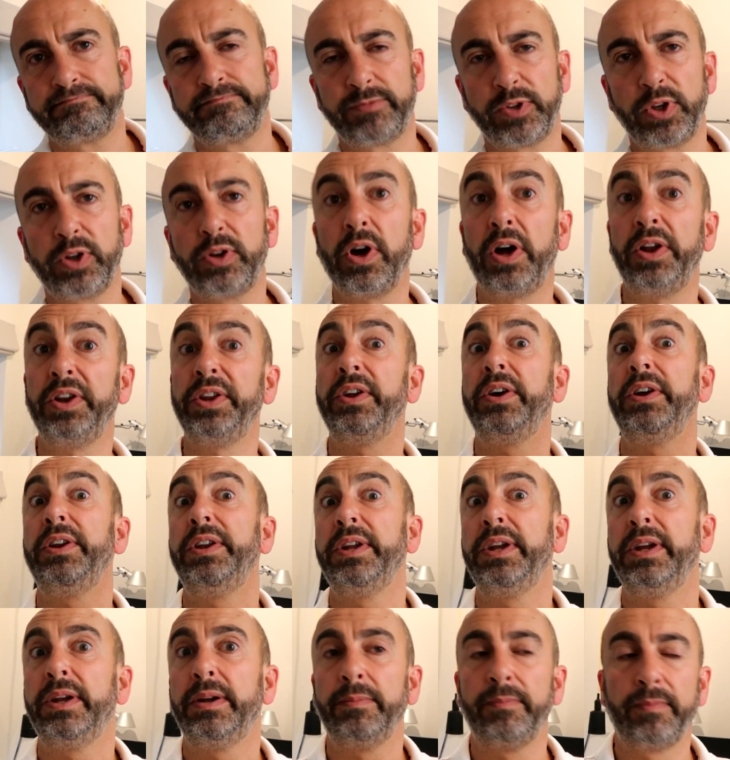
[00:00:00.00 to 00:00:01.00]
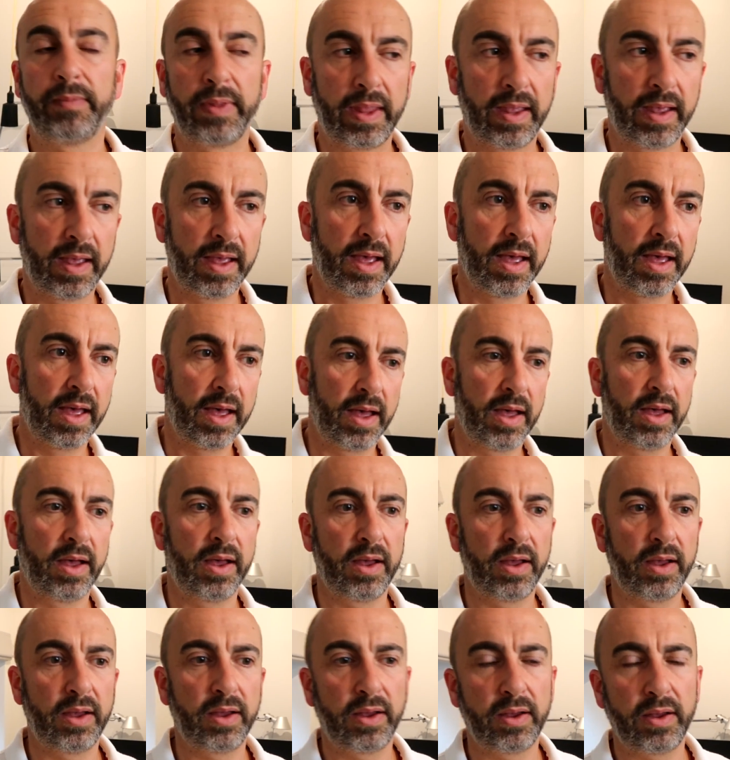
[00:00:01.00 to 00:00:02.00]
you got the idea.
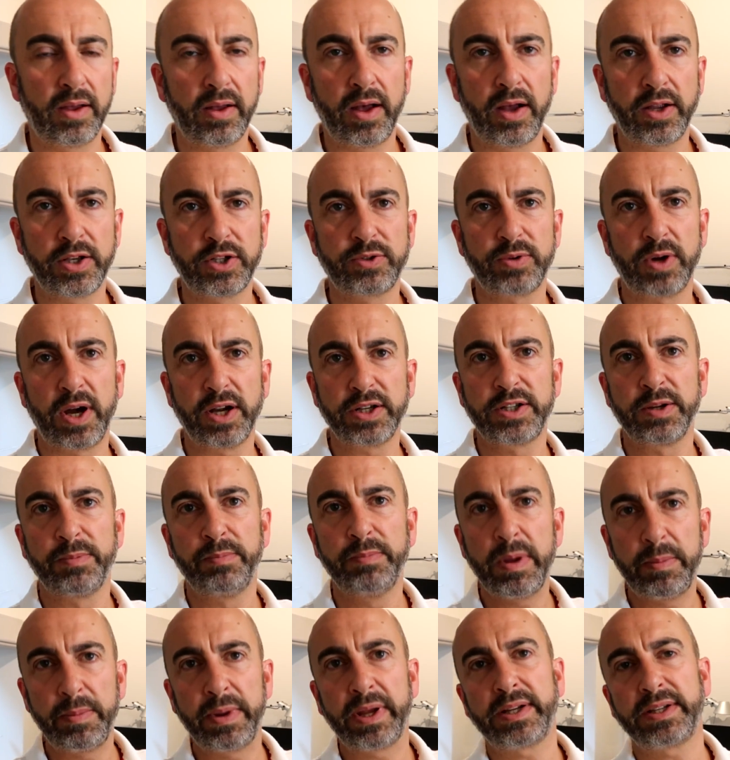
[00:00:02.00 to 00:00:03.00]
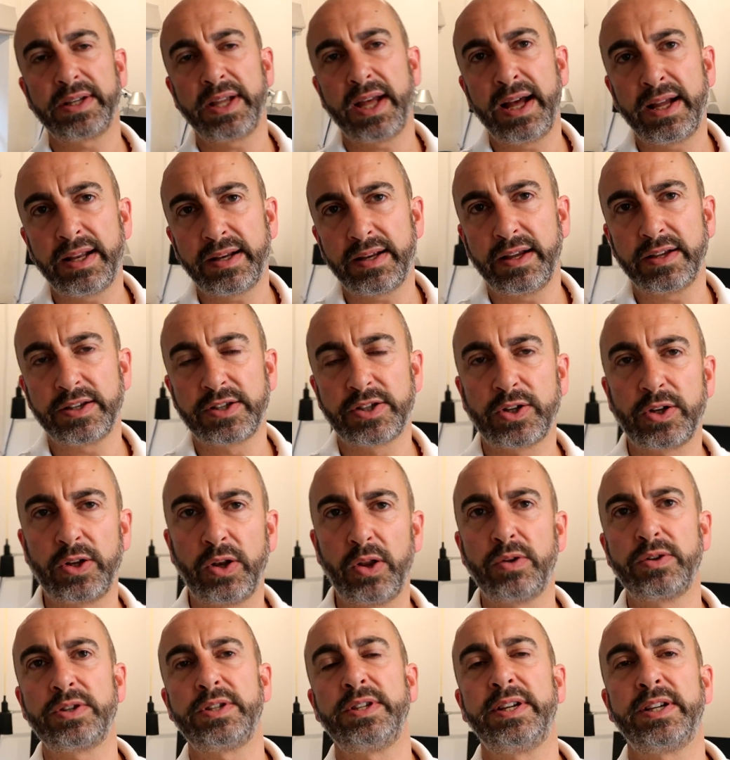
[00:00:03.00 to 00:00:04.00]
I try to mimic that as
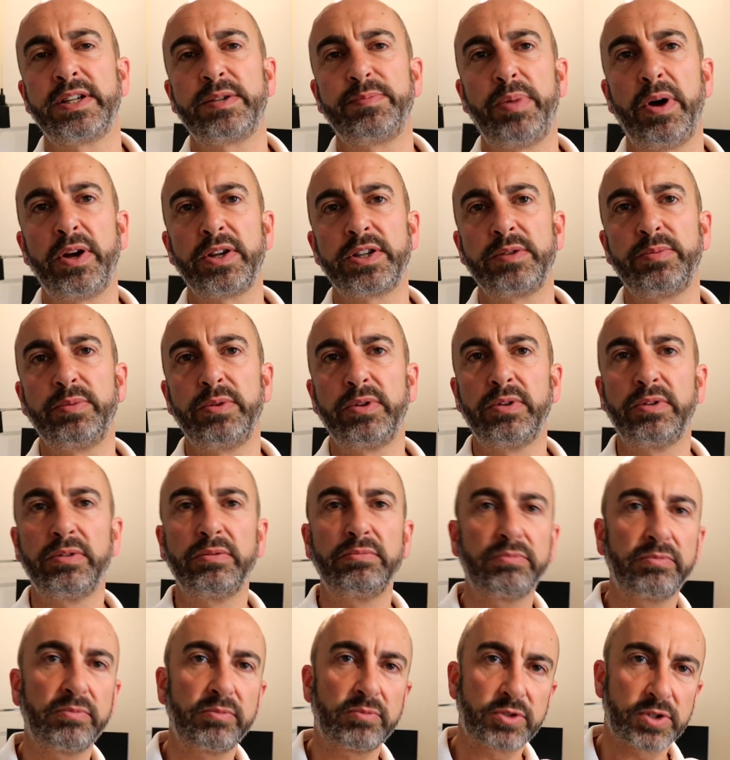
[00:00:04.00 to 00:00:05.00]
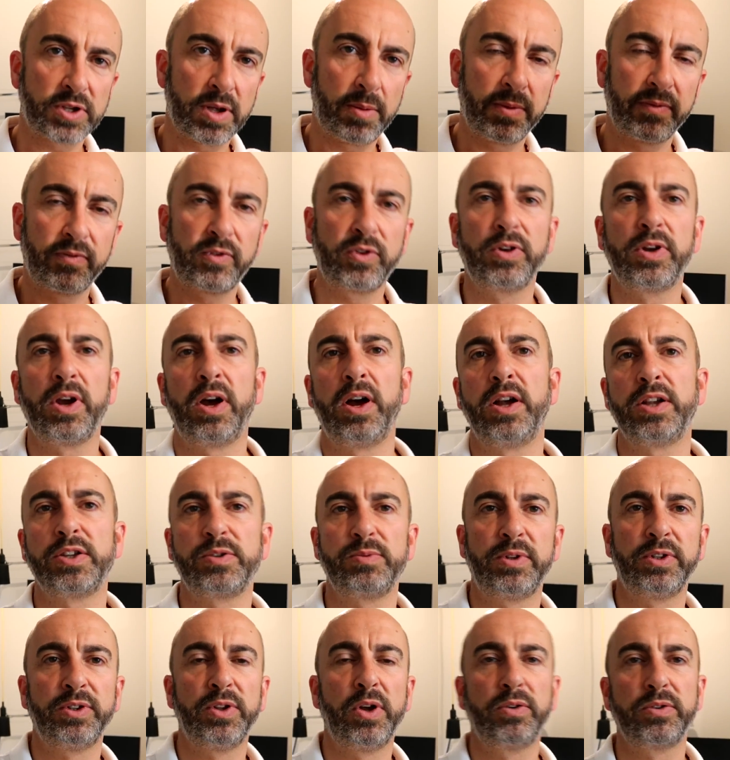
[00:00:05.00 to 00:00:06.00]
closely as possible. Some of you guys
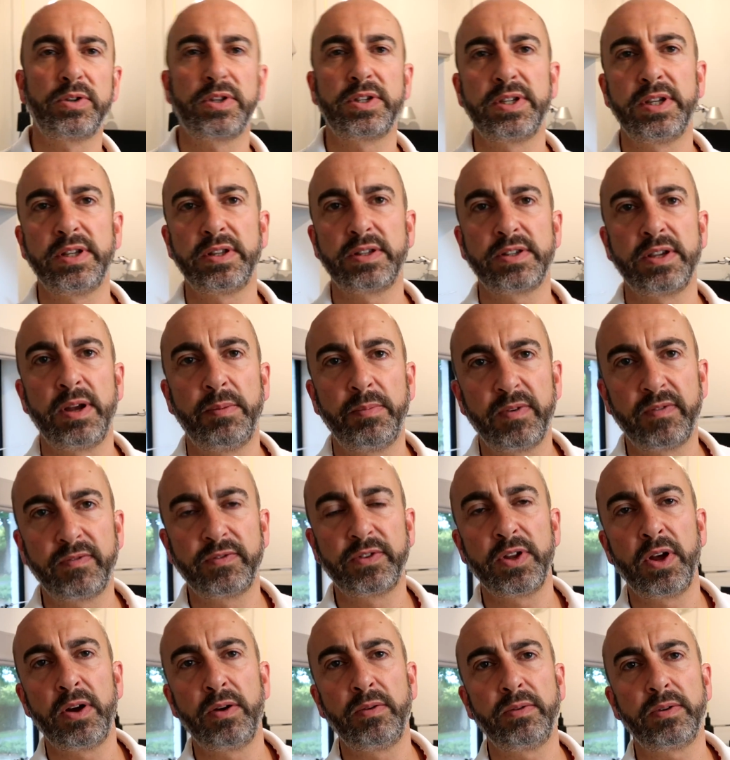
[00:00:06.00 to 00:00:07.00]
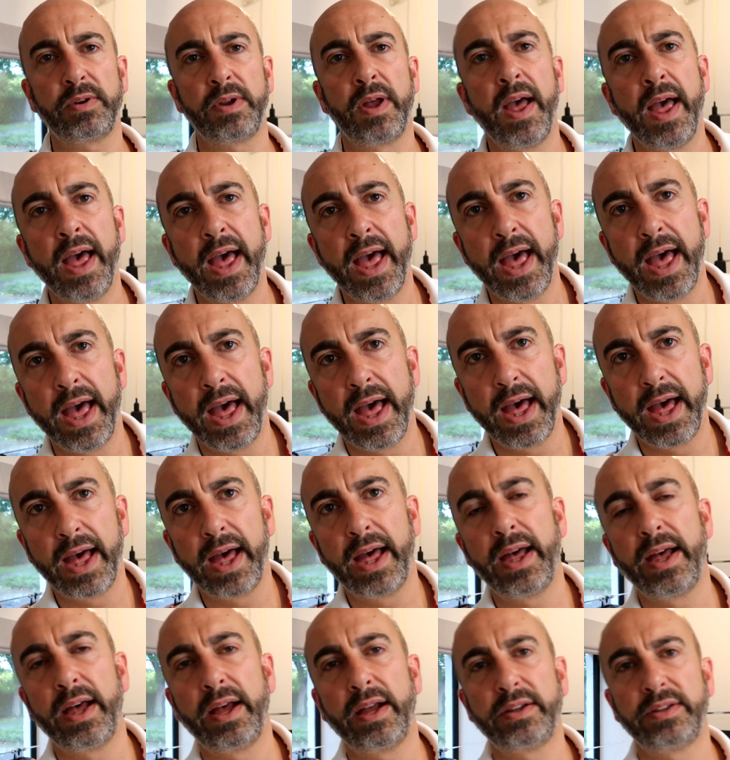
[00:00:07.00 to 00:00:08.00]
will notice it, some of you don't.
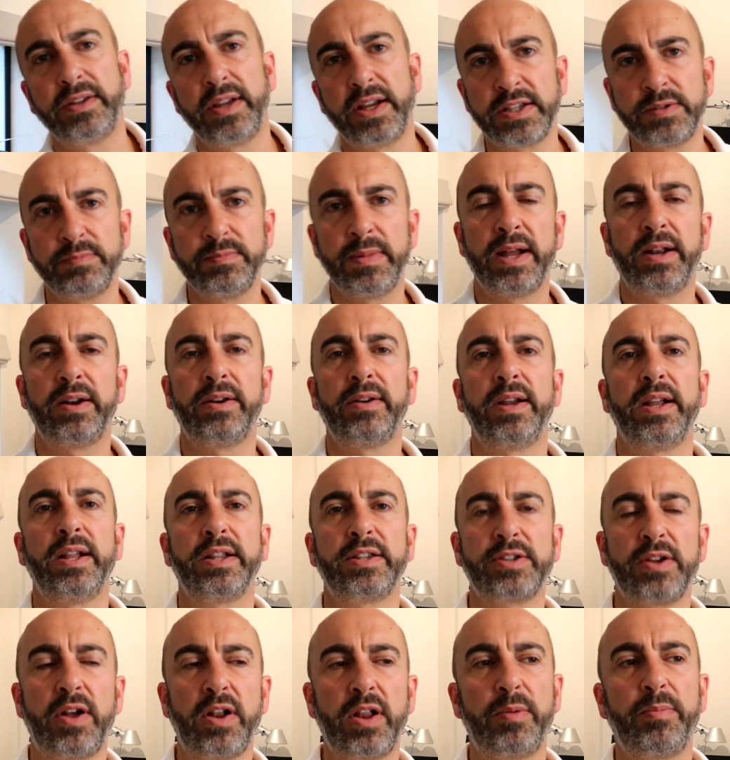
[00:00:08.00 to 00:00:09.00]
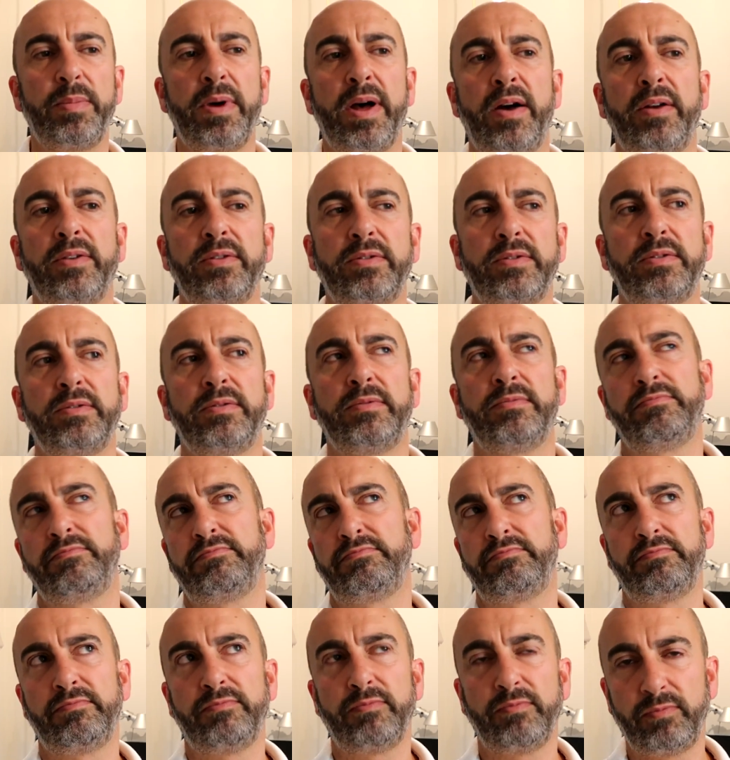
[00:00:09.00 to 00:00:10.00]
Doesn't matter, it's all about
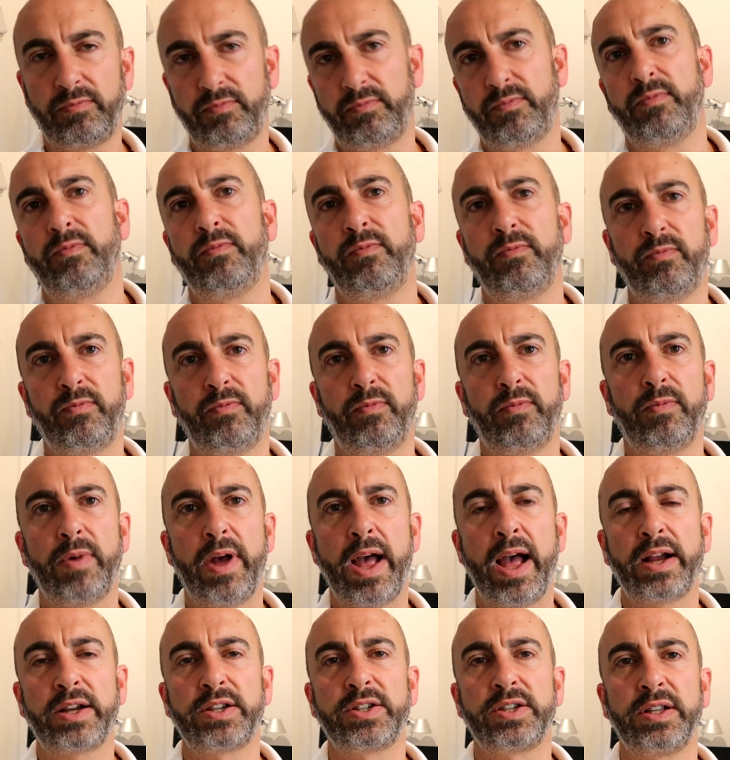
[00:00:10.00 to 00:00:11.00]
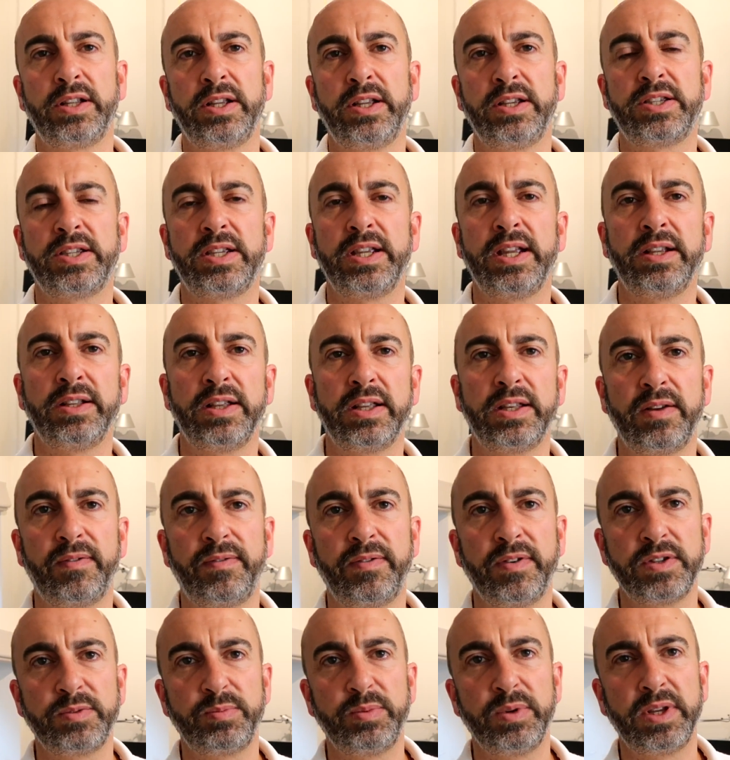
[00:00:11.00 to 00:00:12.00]
actually seeing the
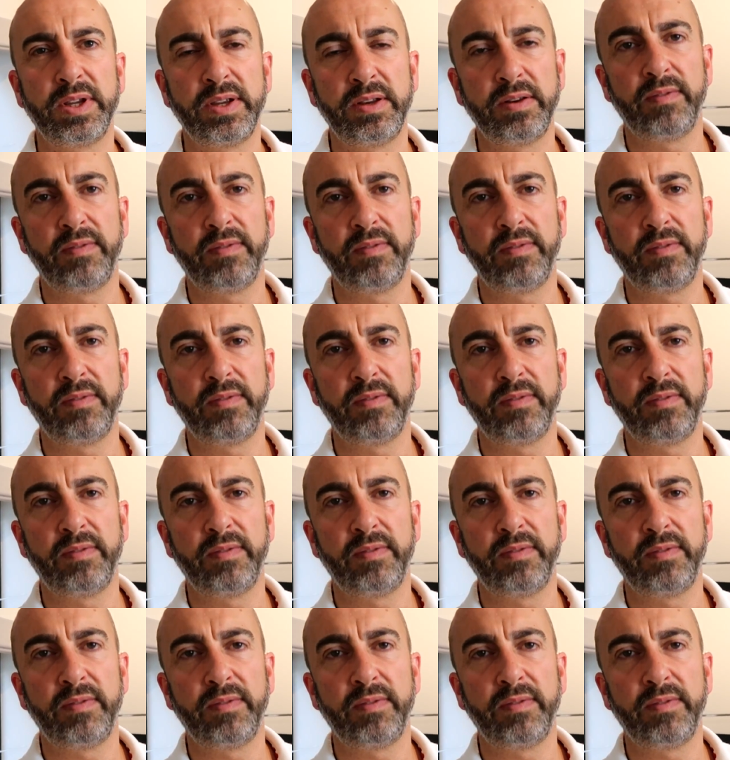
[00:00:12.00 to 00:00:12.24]
difference between